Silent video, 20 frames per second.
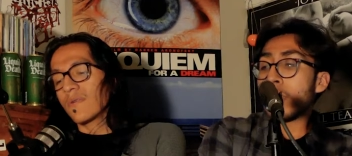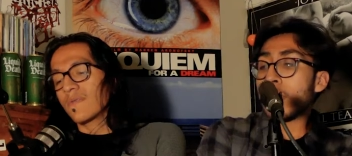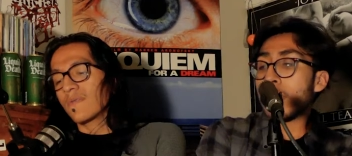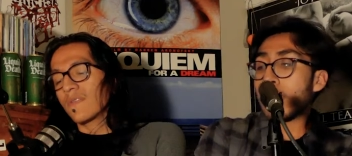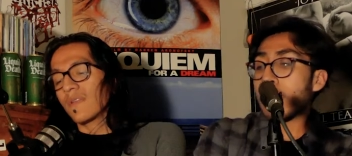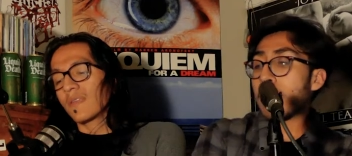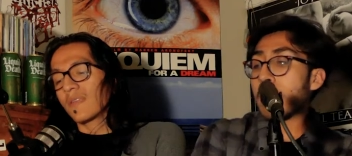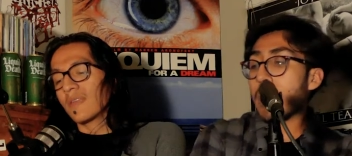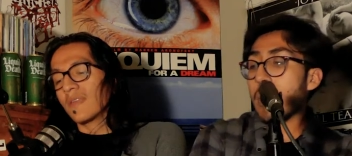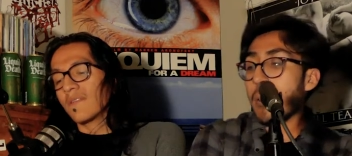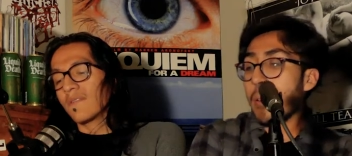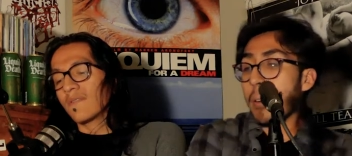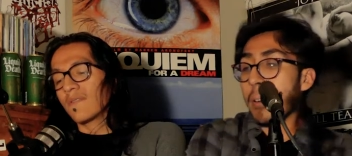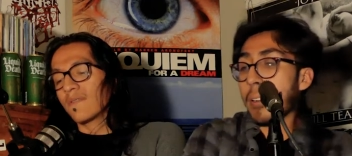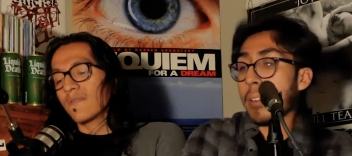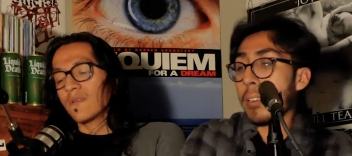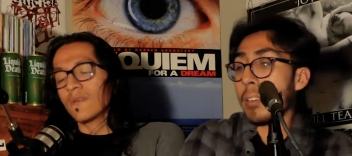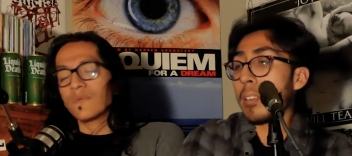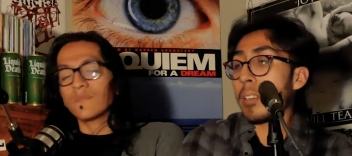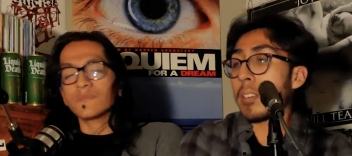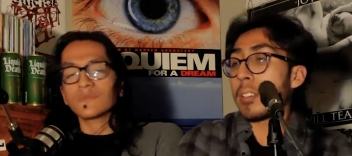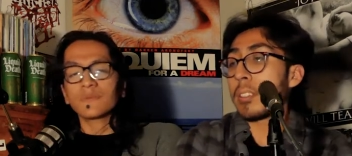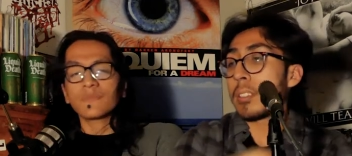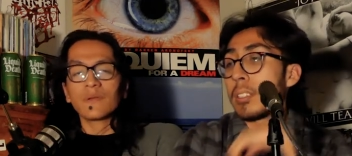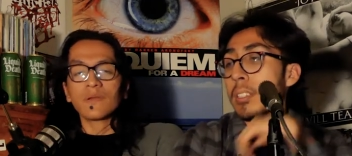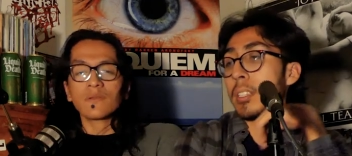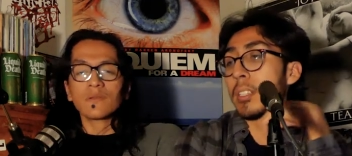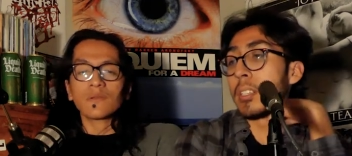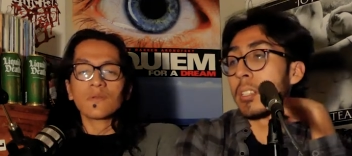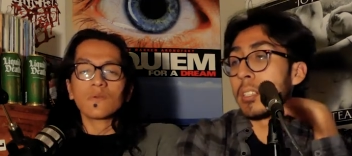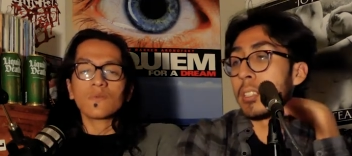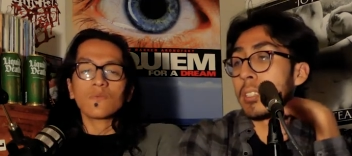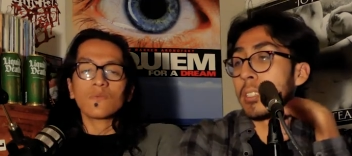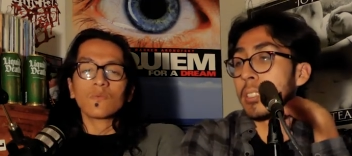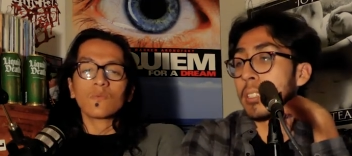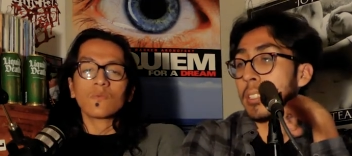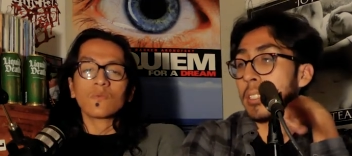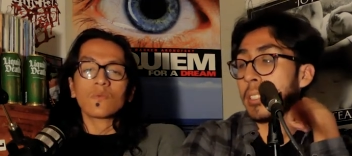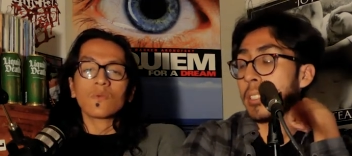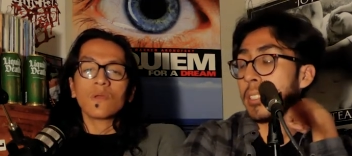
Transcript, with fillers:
Speaker 1: if like in films about you know,